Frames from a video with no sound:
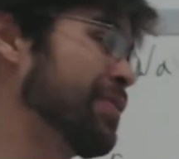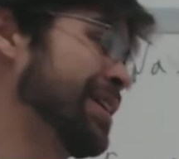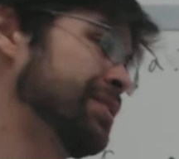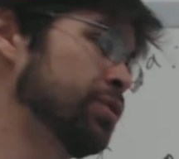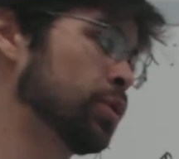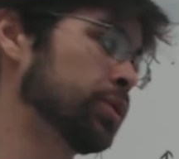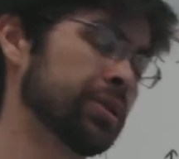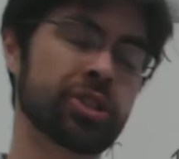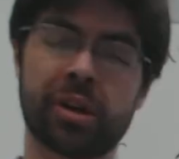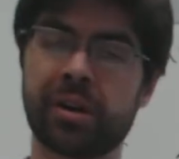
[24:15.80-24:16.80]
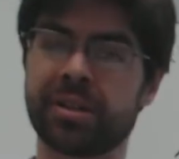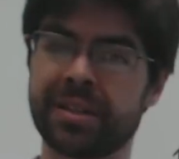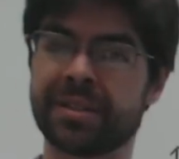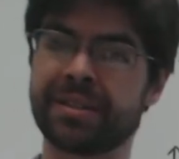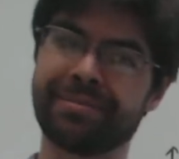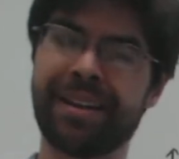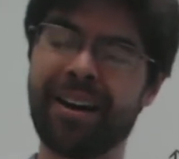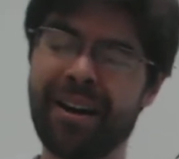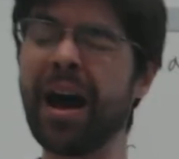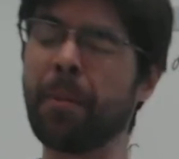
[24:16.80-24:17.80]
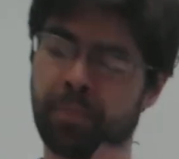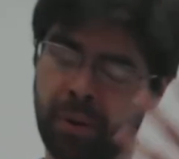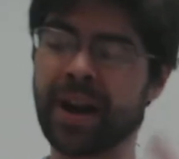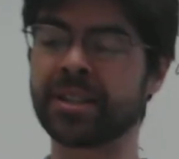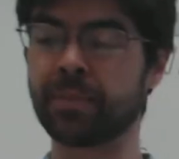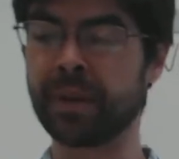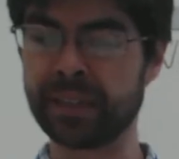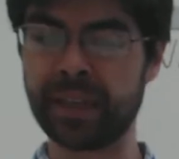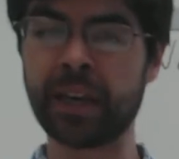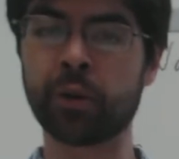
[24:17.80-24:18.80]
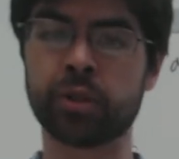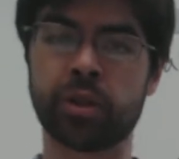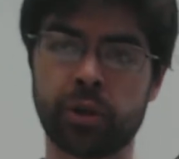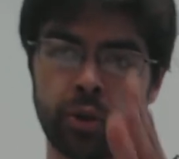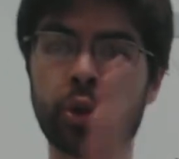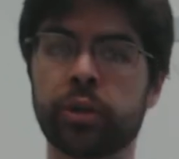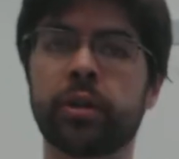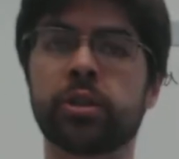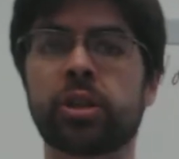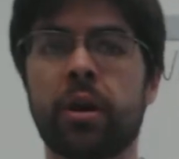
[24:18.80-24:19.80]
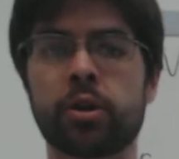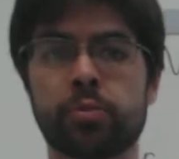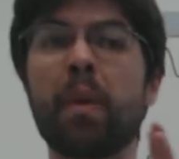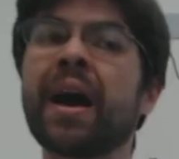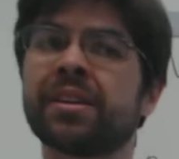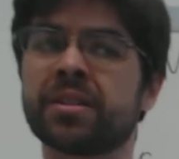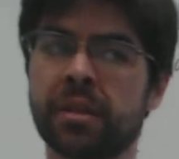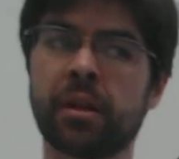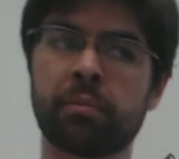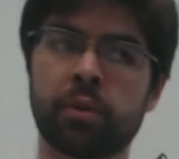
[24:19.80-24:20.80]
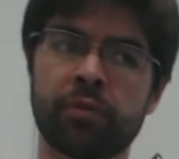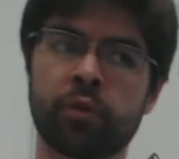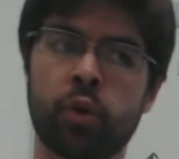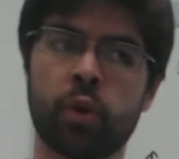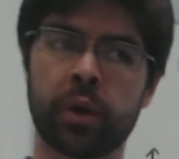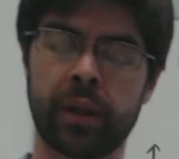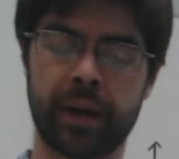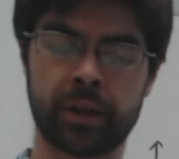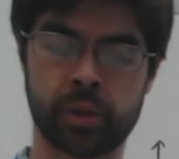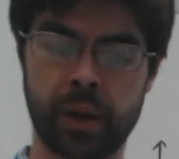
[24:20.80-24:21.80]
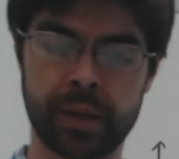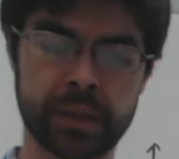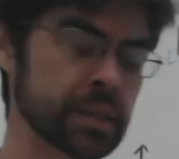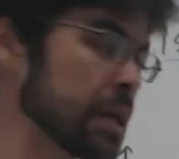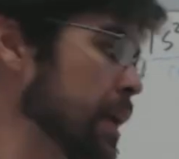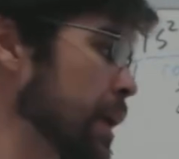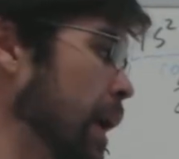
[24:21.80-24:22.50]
effective nuclear charge is approximately equal to the nuclear charge minus the number of core electrons.